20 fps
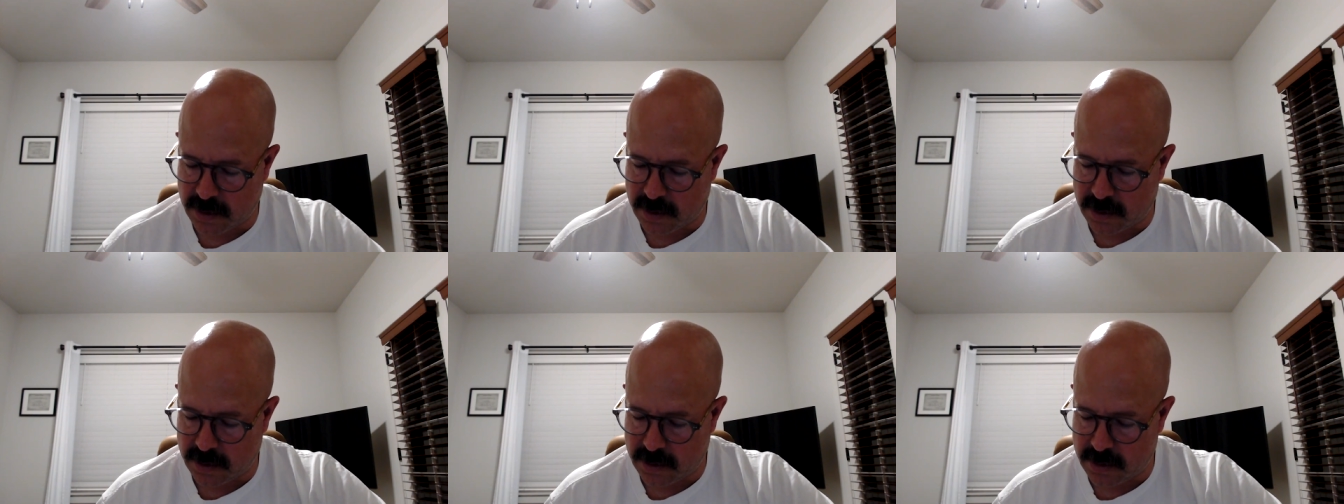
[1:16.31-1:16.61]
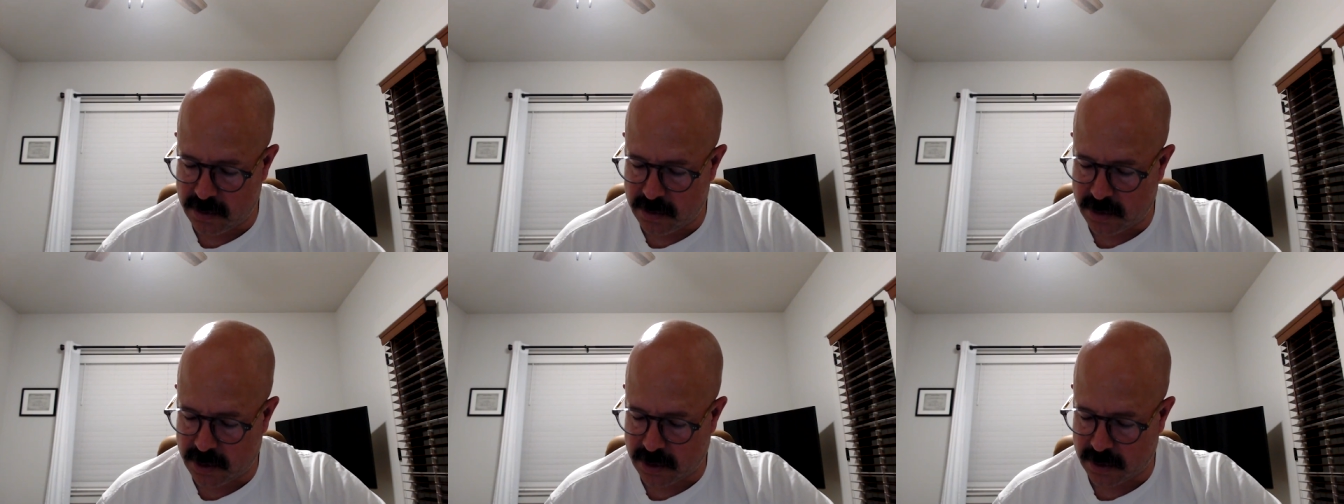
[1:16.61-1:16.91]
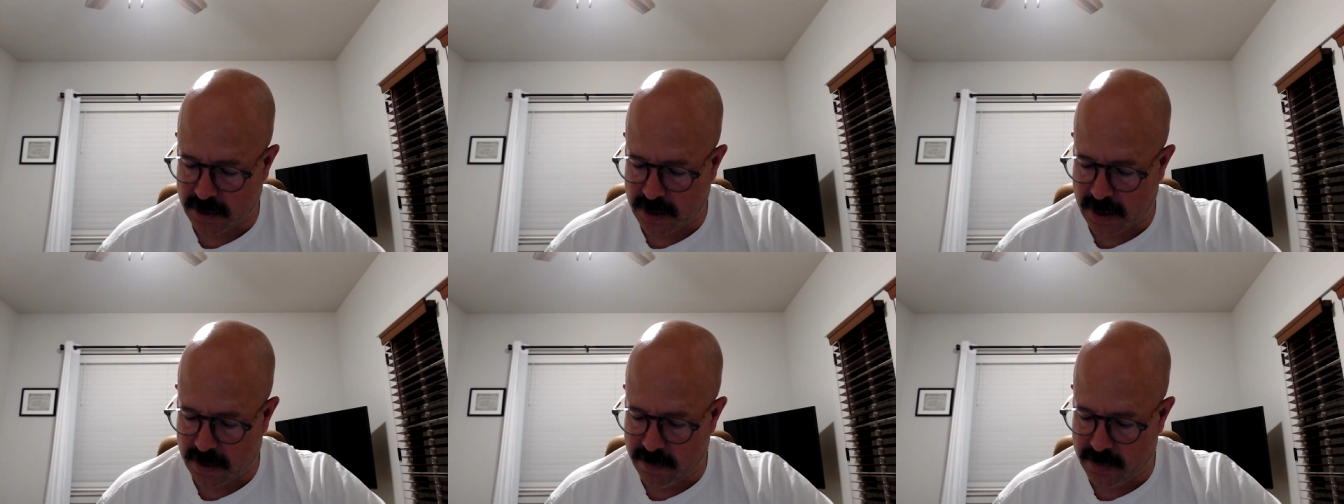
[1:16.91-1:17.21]
You shall
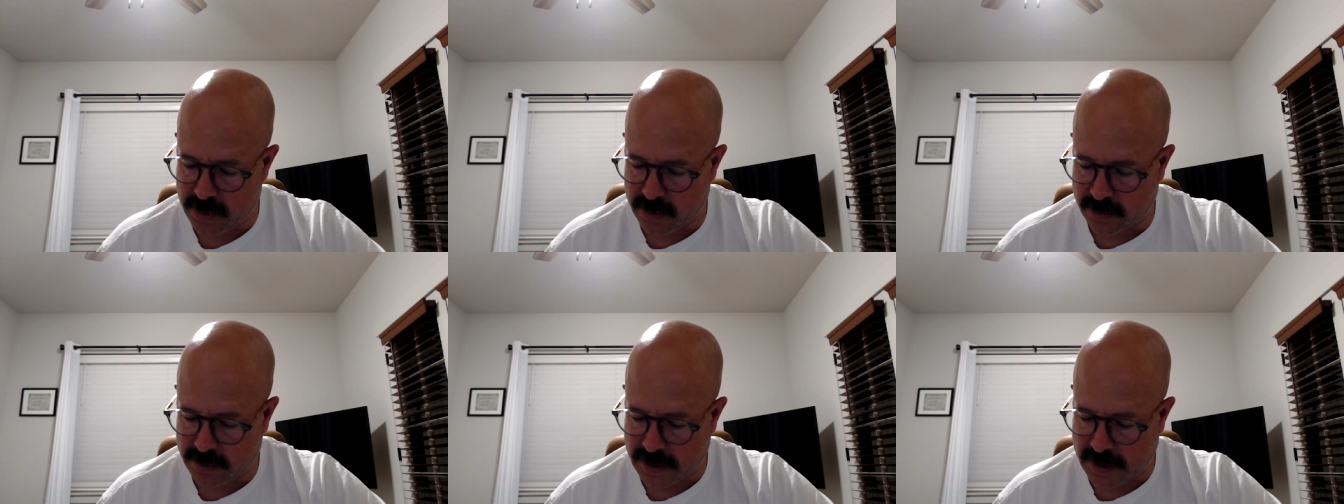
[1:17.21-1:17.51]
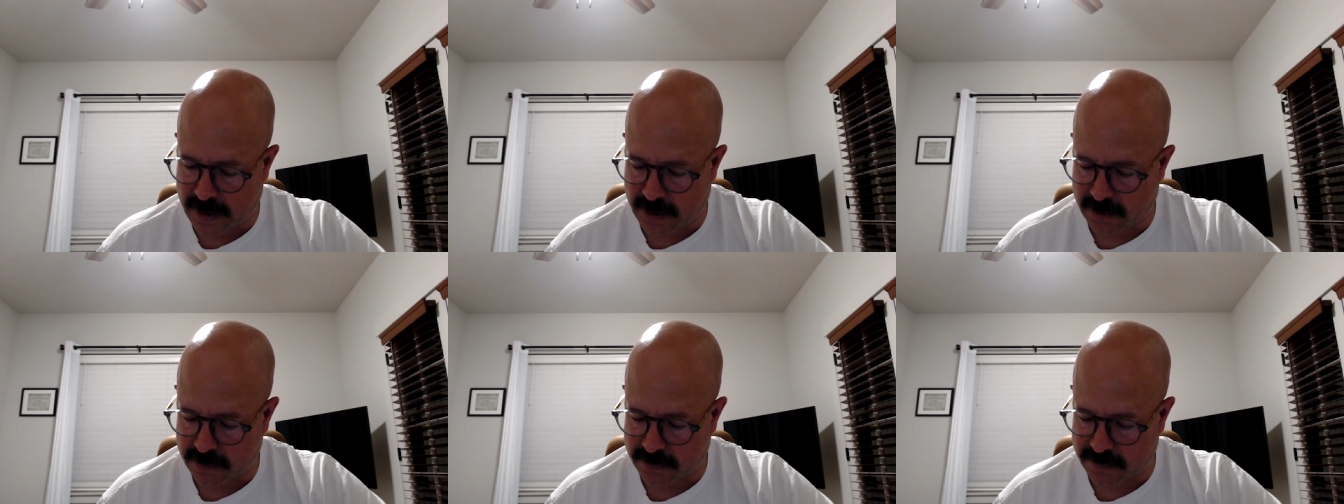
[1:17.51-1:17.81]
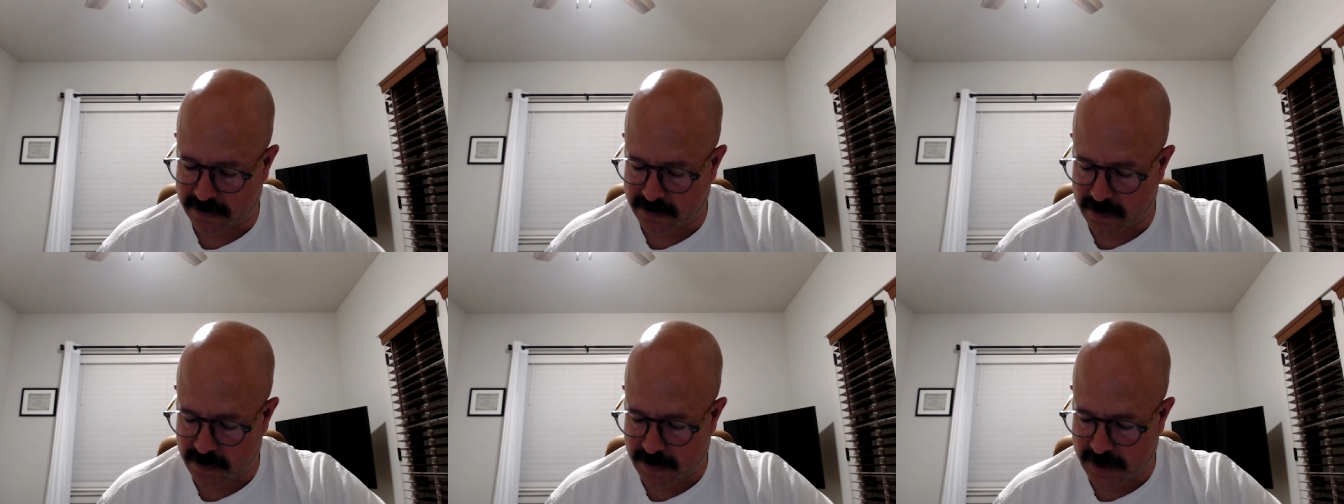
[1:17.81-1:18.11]
not build a house
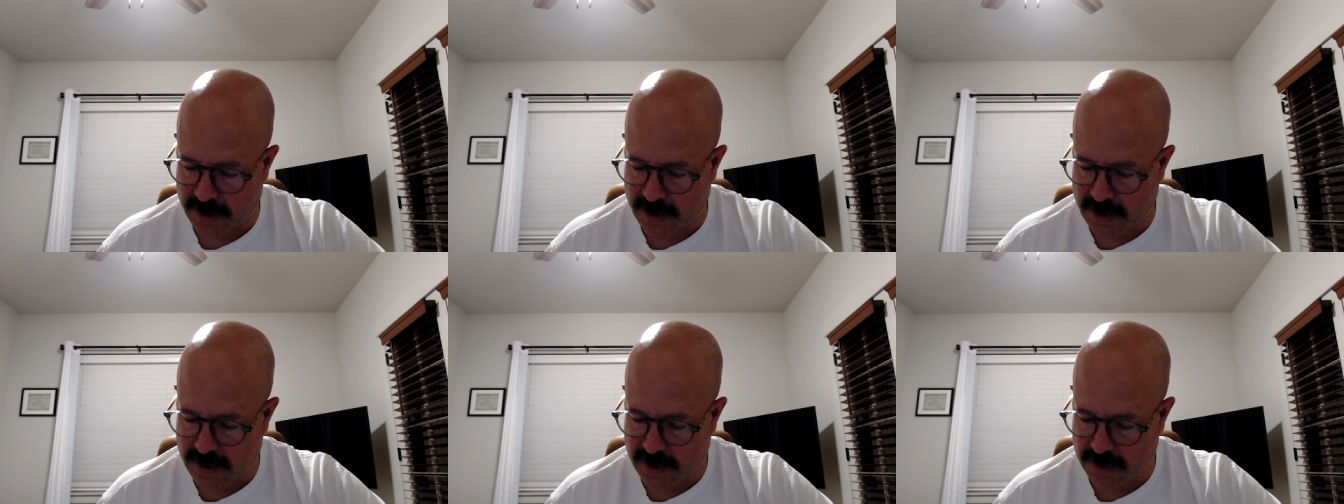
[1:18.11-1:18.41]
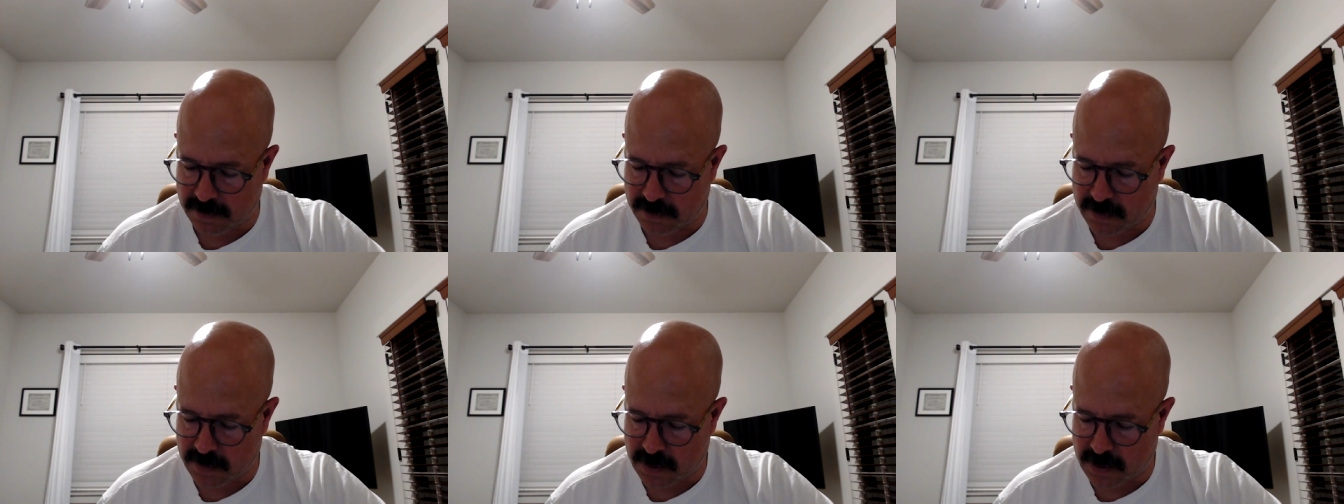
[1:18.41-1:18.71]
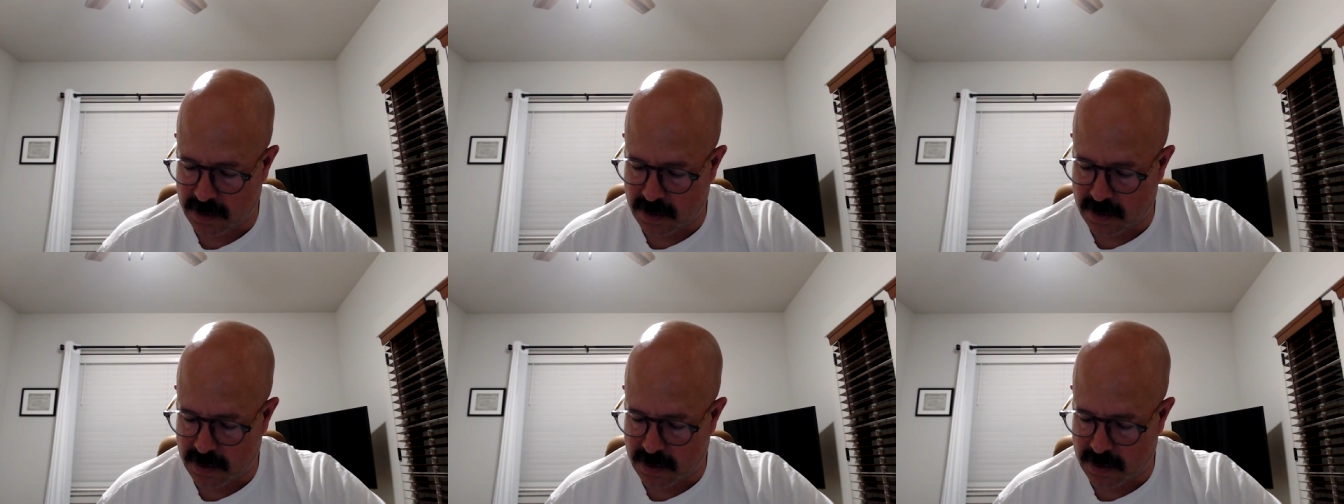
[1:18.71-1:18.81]
for my name,